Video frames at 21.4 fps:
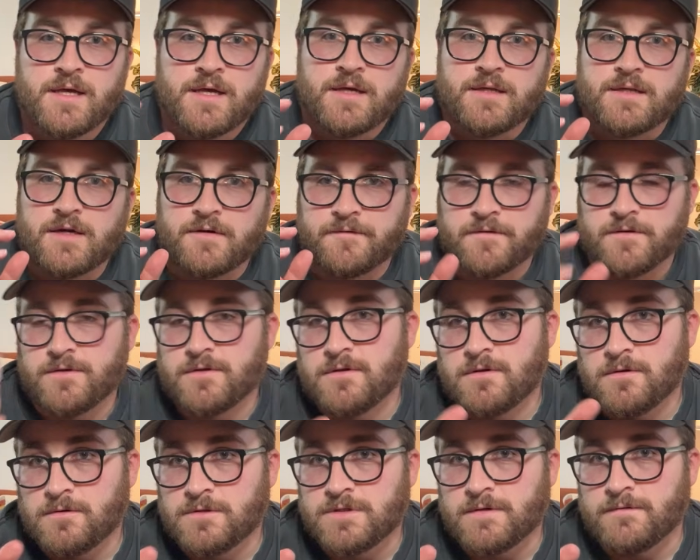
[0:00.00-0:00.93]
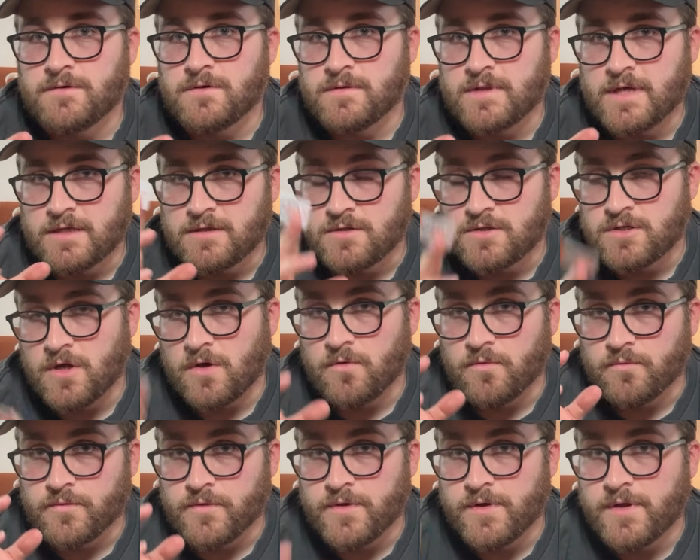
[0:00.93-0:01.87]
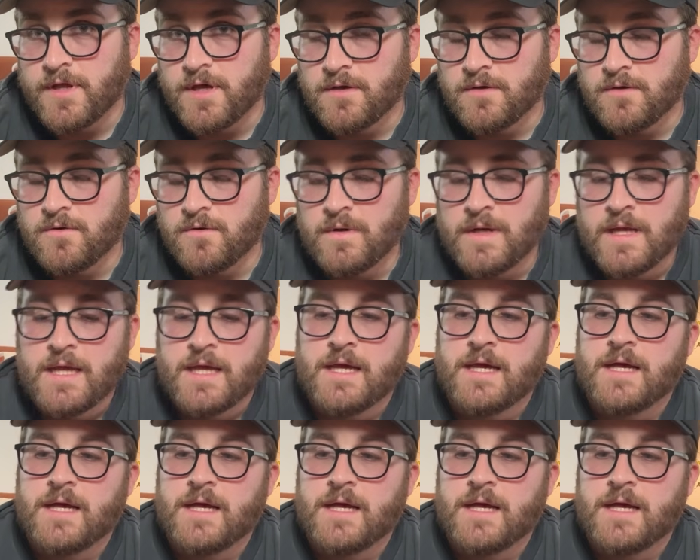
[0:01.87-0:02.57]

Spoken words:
Now, for those of you that don't know,